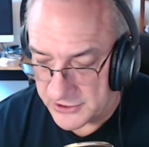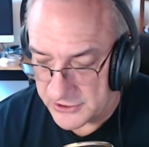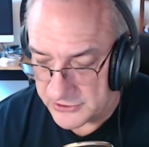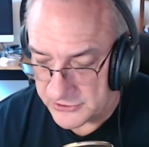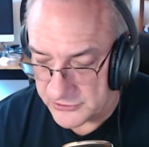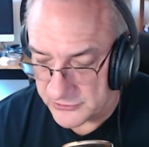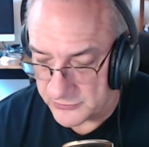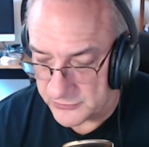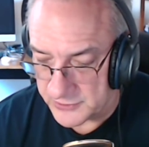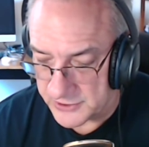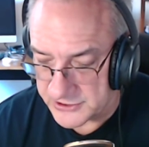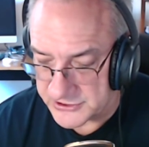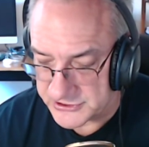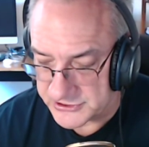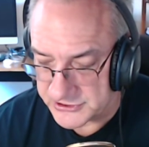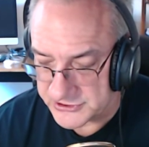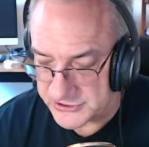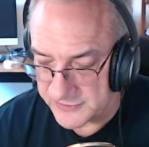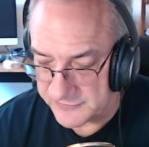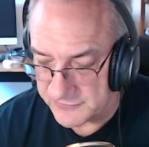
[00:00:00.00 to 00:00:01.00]
The
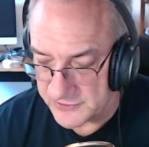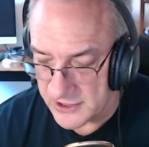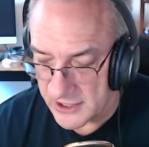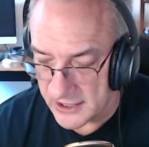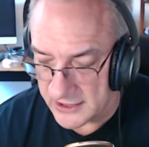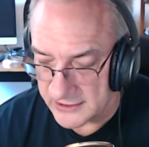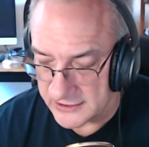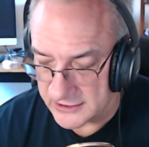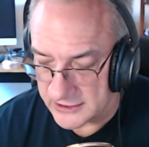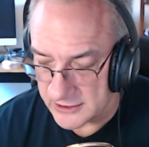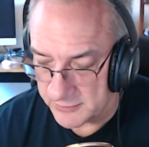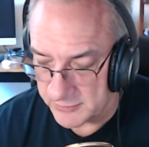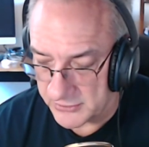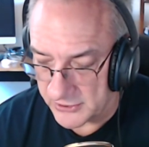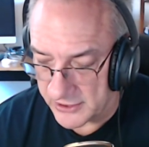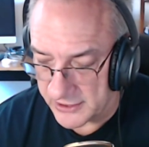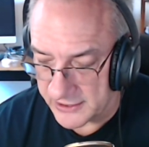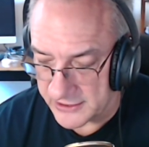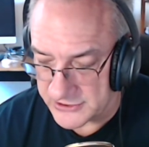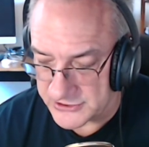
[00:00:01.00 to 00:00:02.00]
risks of
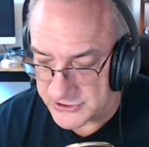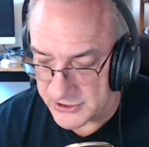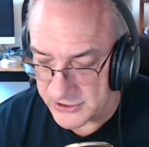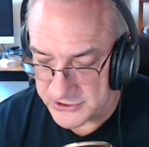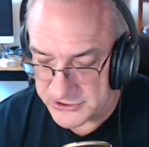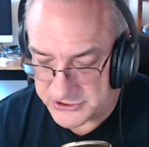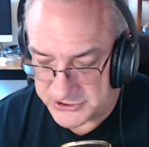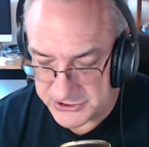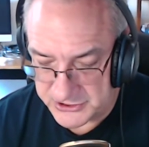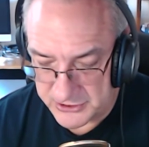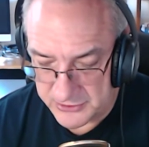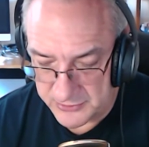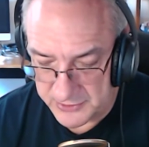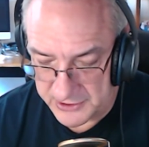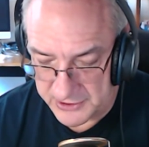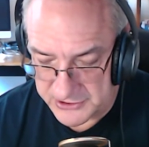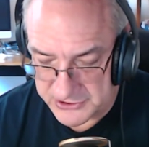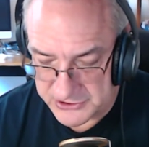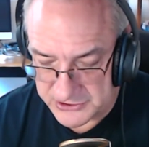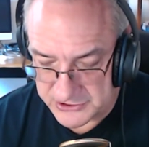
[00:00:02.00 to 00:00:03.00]
non-compliance are
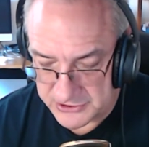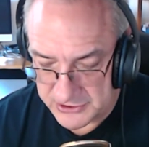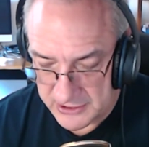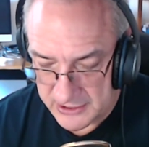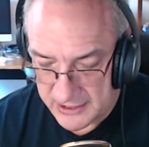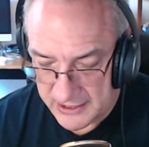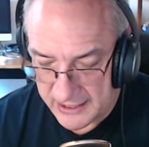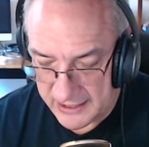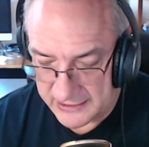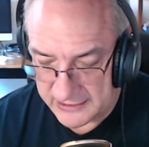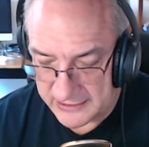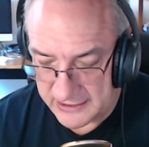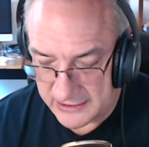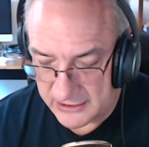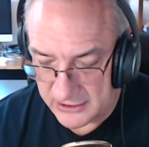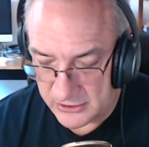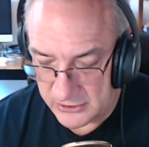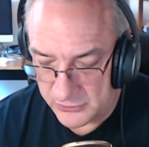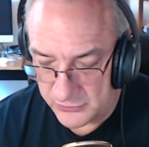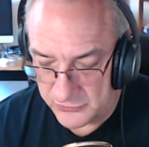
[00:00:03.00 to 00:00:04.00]
serious and can
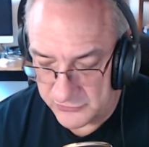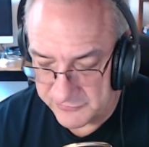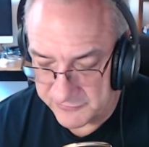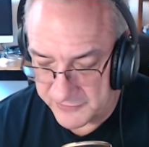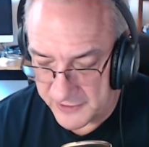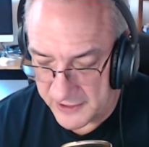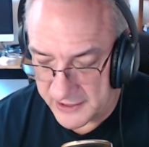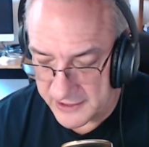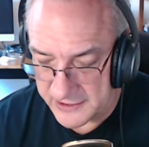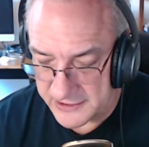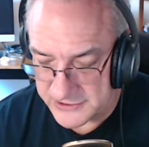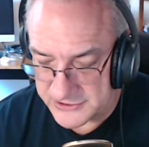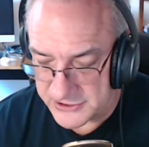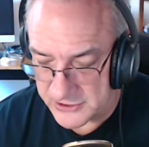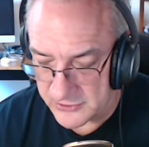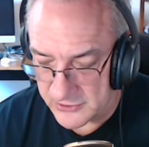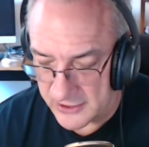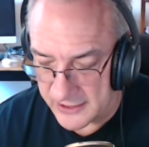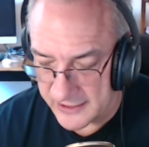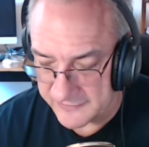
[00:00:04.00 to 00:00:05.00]
include fines that
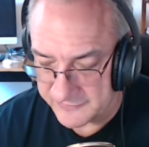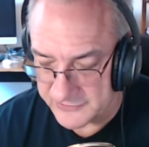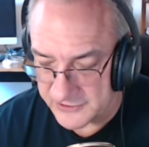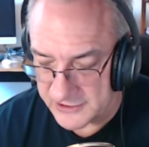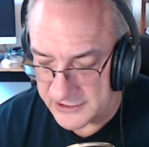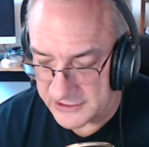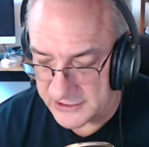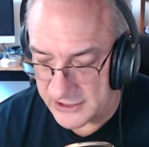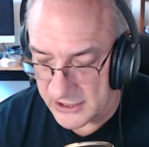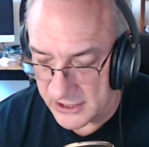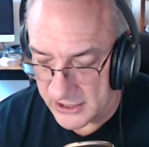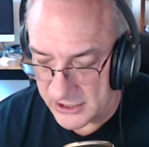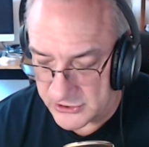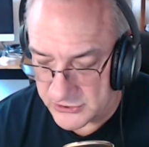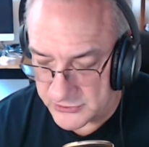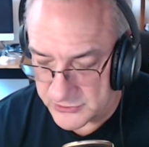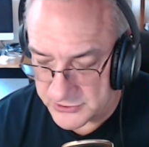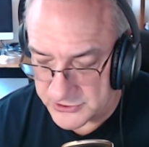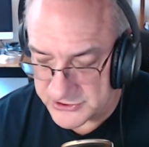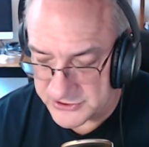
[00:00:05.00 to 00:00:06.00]
are often in the
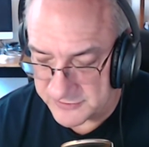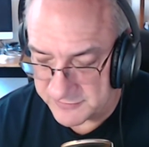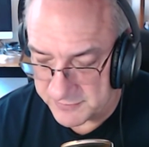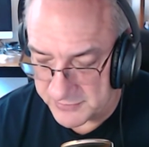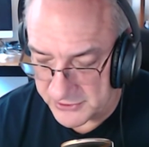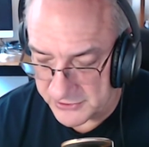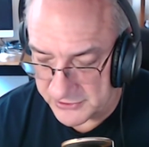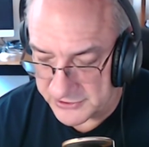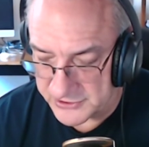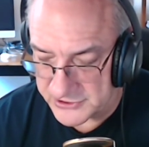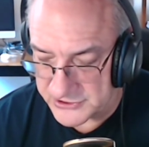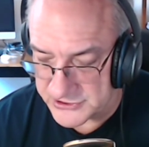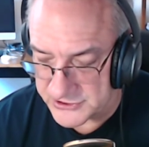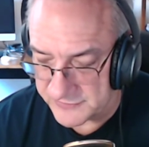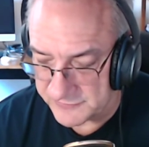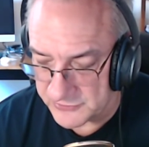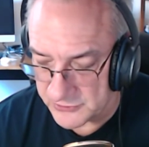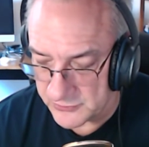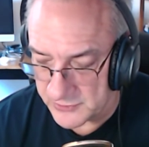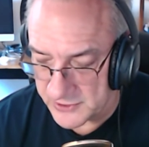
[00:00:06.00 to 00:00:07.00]
hundreds of millions of
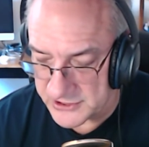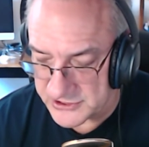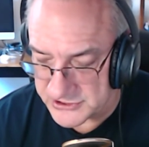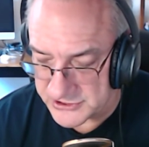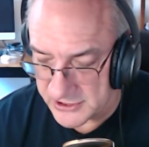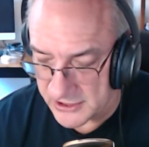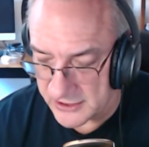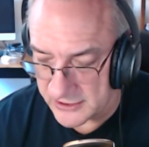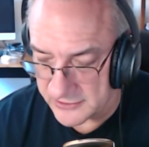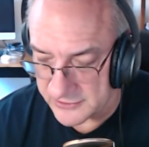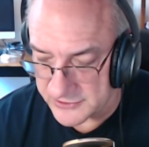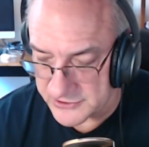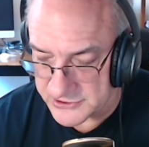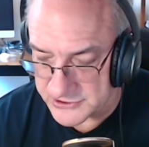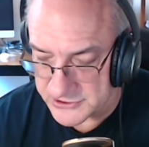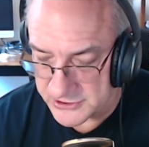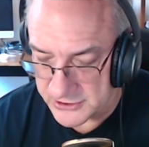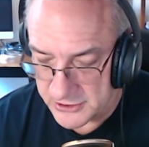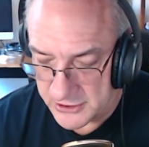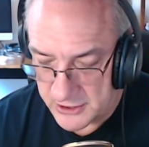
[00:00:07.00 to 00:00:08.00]
U.S.
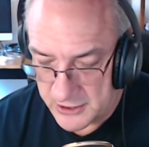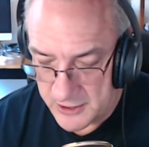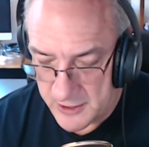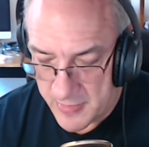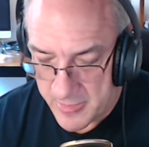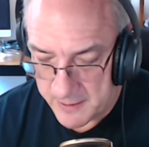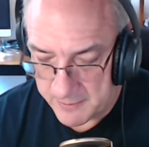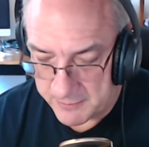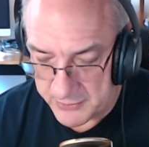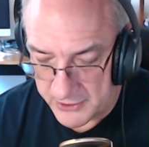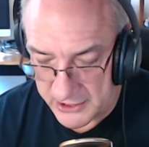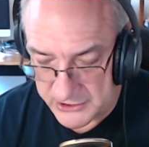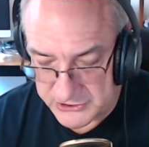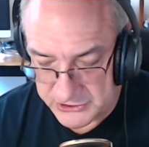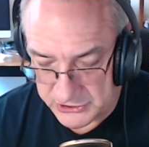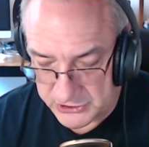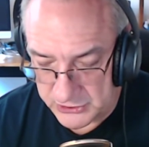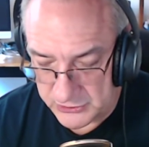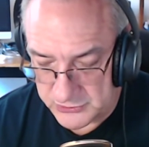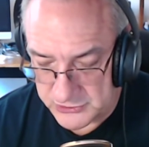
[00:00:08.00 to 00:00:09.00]
dollars,
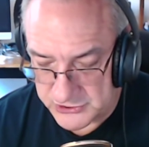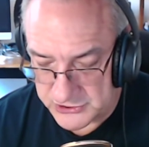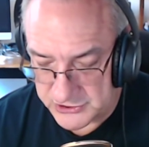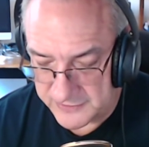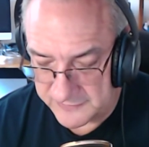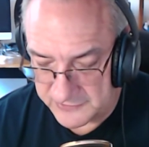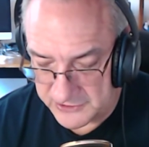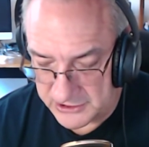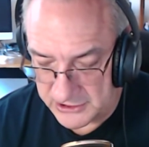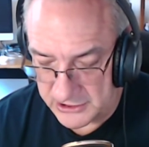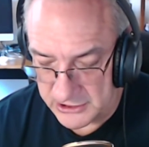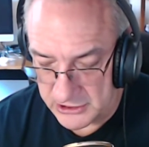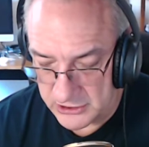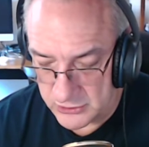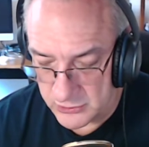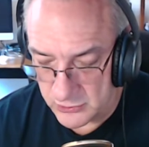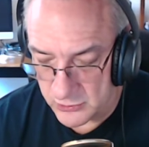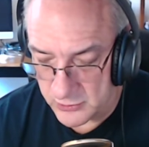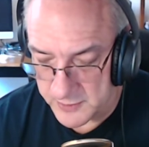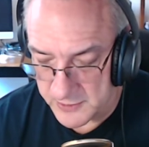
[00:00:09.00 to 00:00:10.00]
prosecution of key
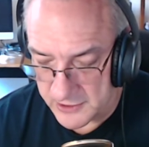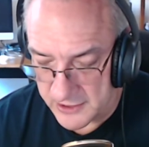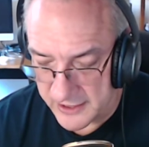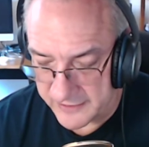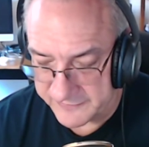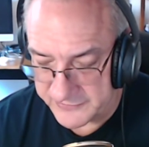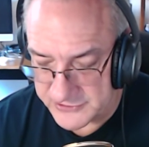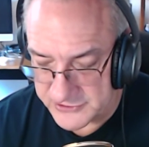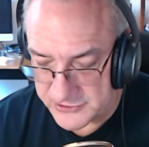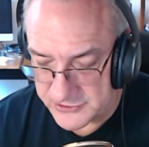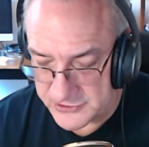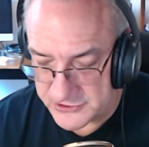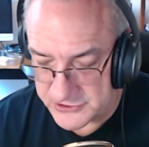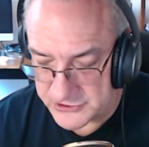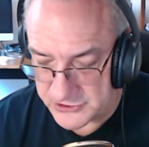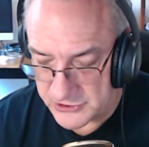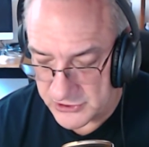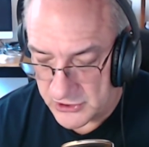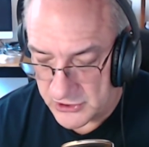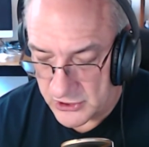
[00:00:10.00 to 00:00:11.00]
corporate officers,
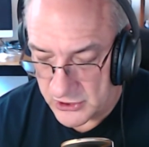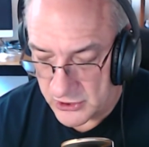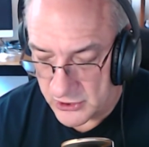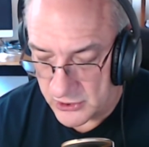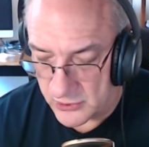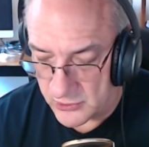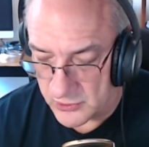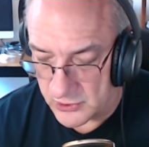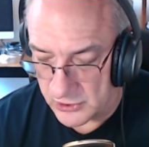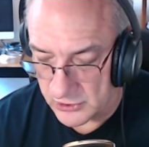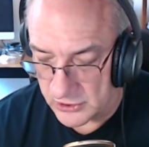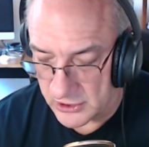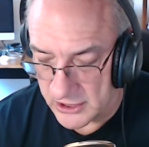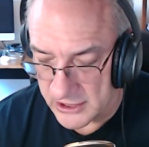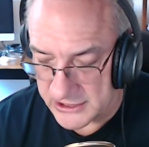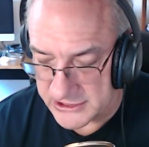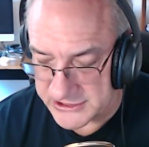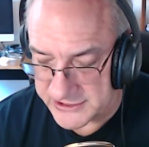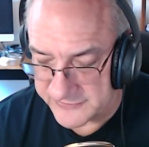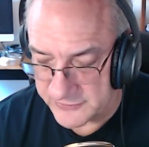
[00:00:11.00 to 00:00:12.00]
or a
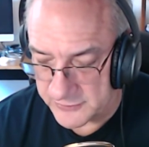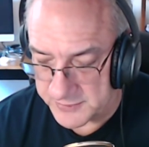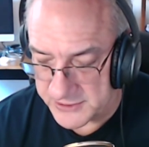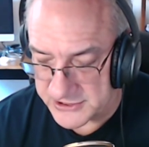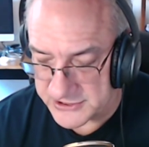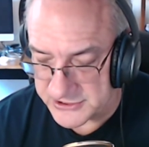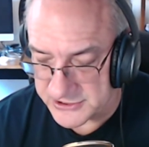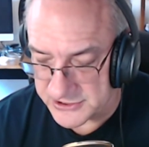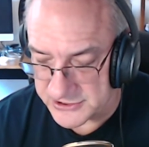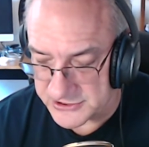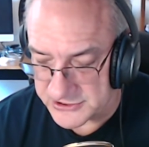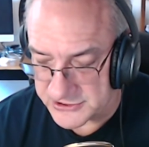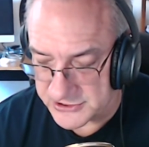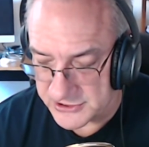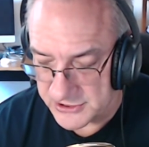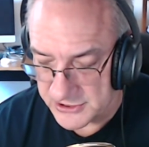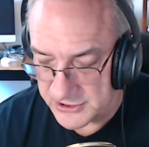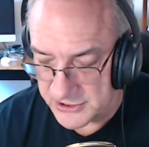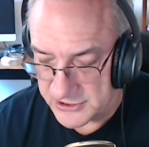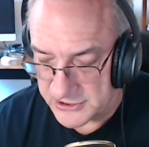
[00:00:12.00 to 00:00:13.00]
loss of a business
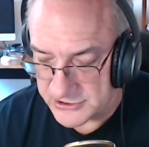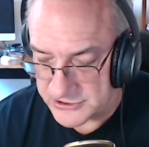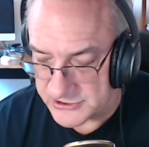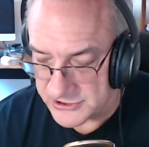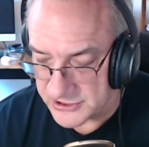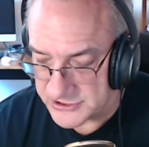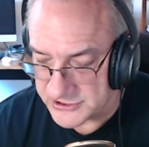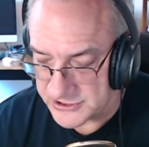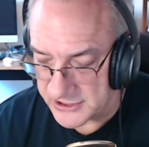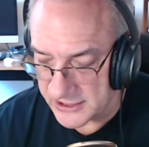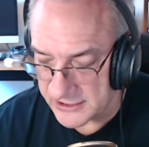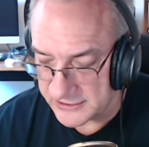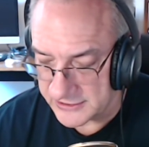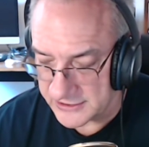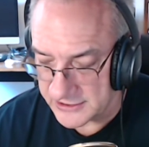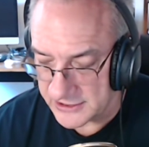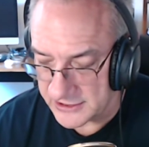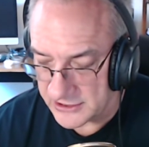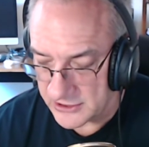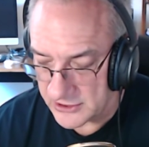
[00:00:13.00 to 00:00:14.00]
such that
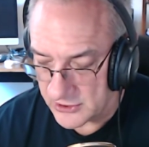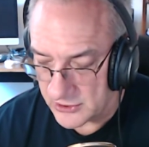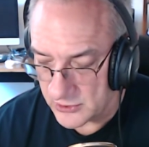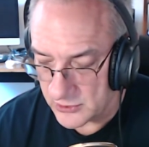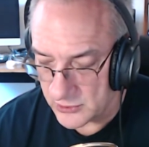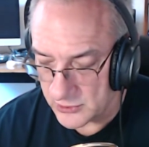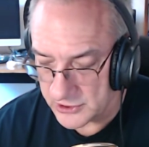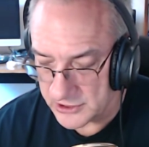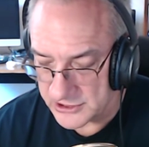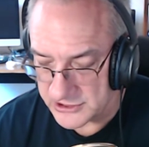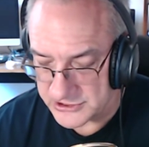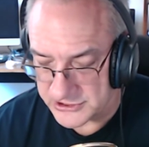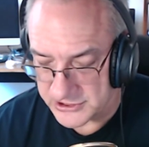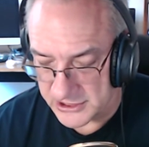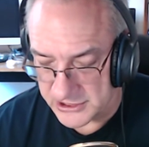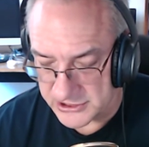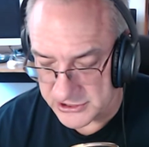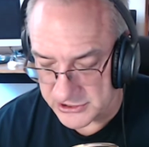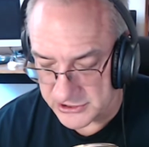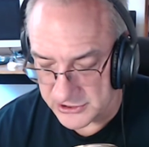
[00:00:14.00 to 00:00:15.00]
the
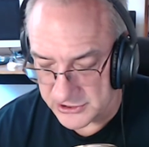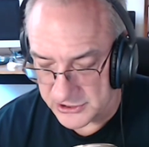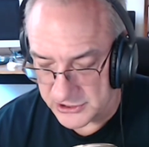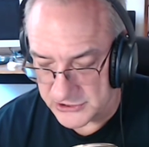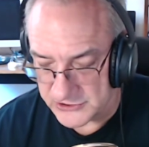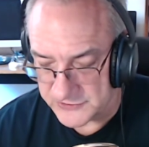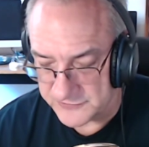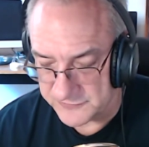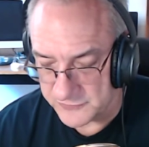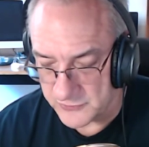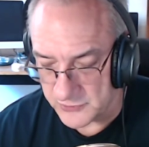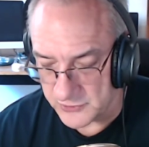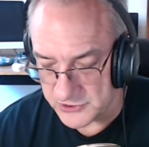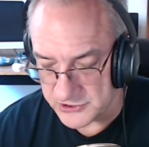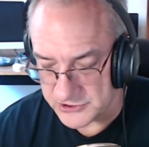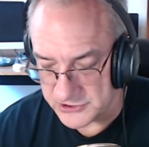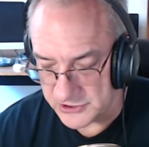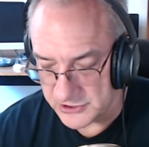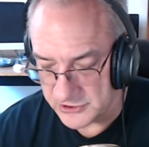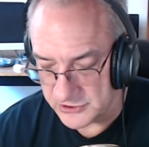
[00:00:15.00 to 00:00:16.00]
organization is
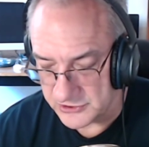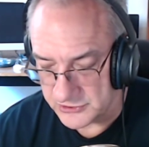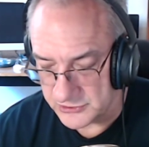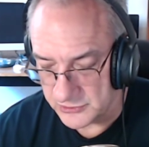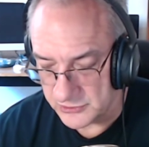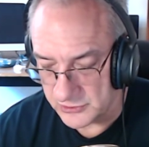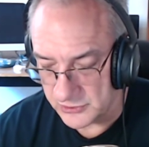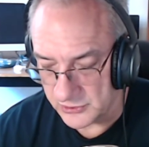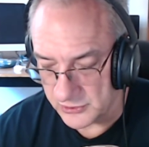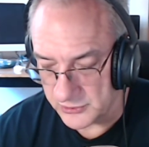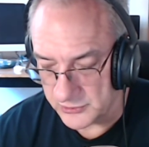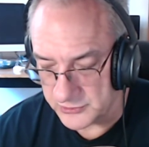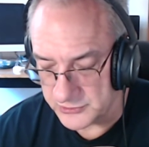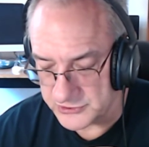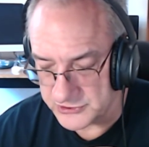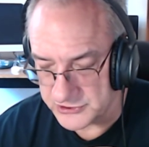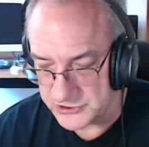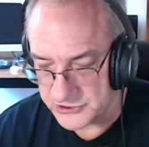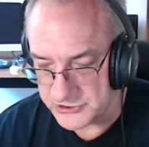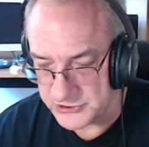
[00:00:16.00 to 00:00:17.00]
forced to close
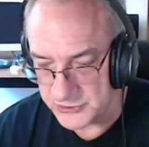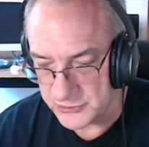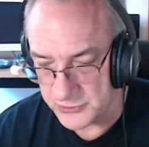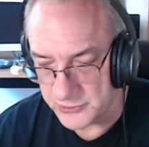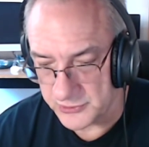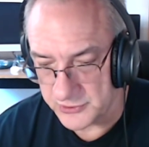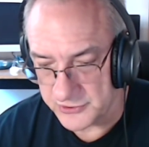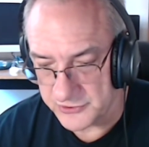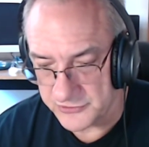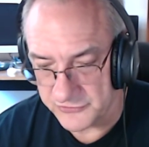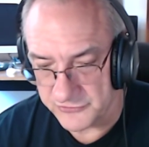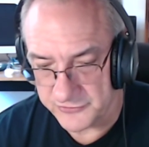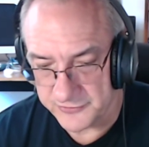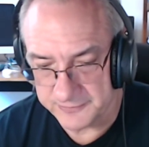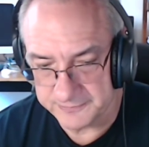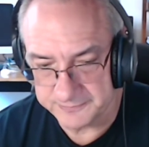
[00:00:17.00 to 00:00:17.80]
its doors.